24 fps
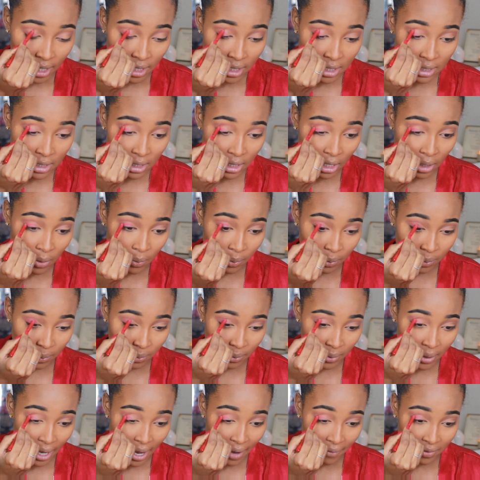just think
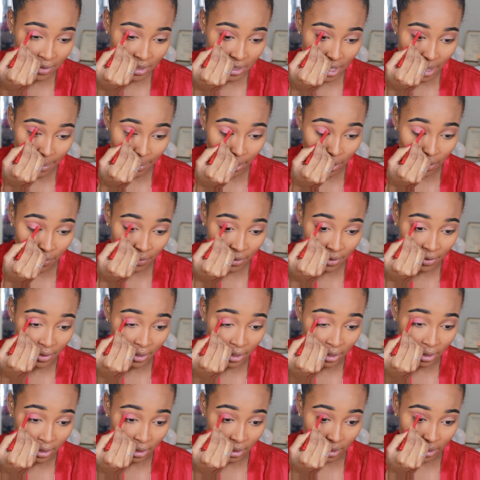we have to stop
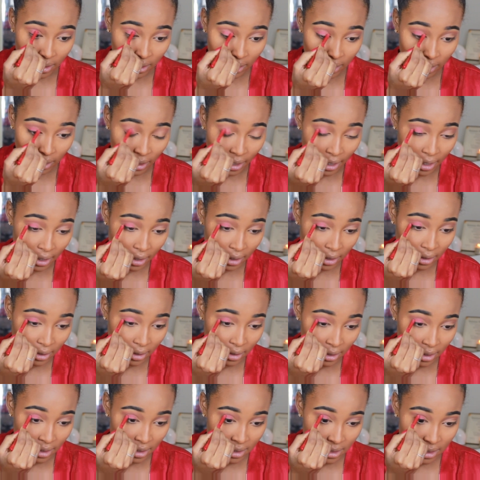overthinking it. Like,
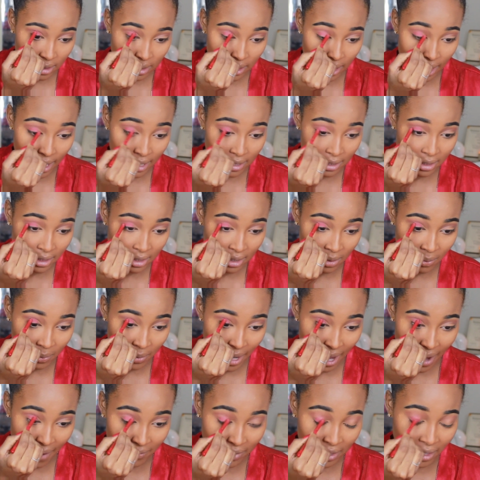it just has to,
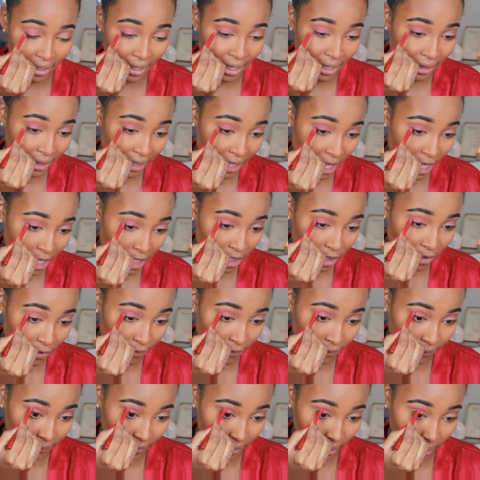we have to let things
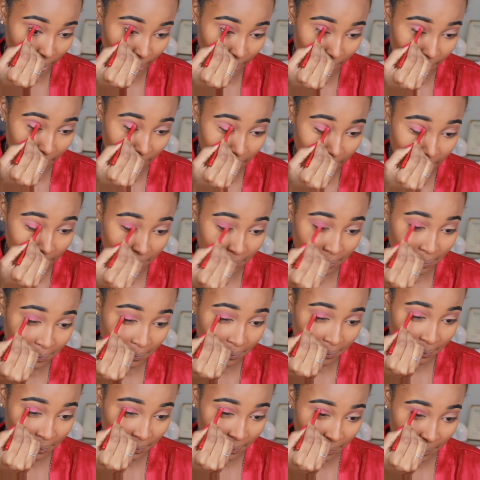flow.
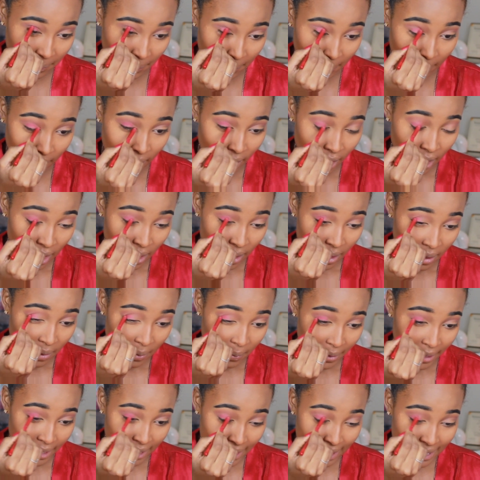
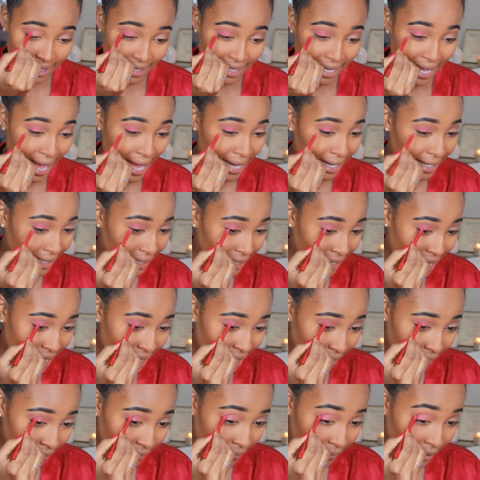We just gotta let it